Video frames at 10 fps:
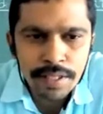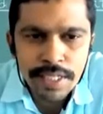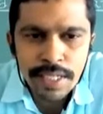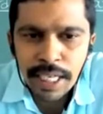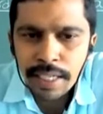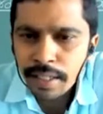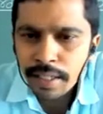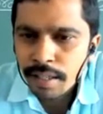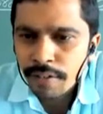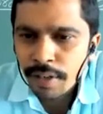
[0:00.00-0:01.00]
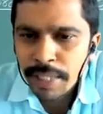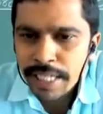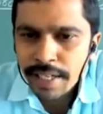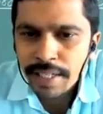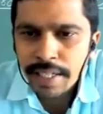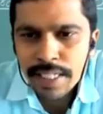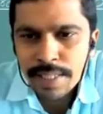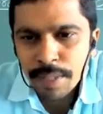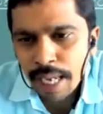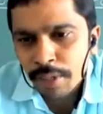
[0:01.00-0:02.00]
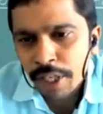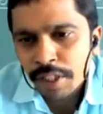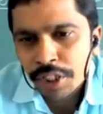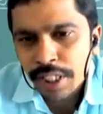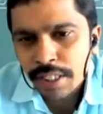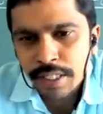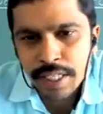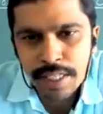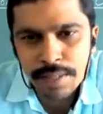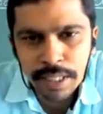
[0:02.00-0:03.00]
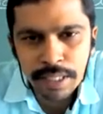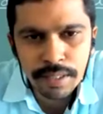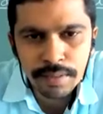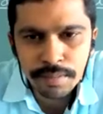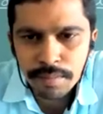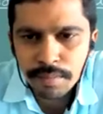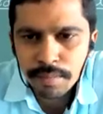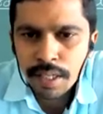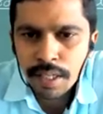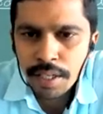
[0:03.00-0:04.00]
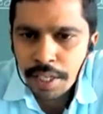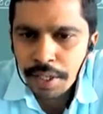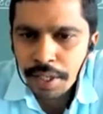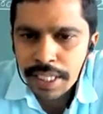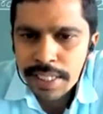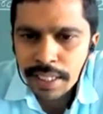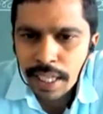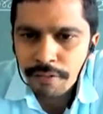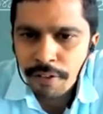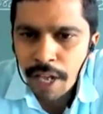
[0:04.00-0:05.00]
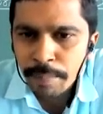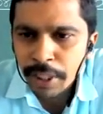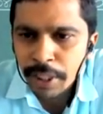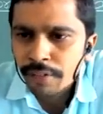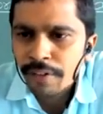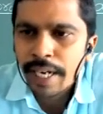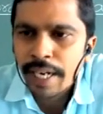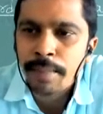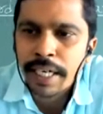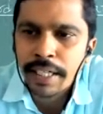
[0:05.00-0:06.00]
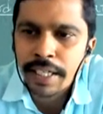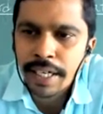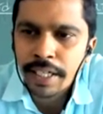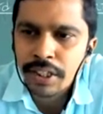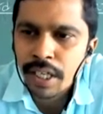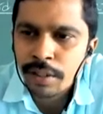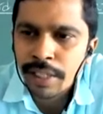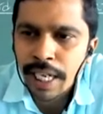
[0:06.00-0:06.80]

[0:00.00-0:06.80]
Just a minute. From the NCERT textbook, I'm going to share the textbook. Here you can see the formation of electromagnetic radiation, how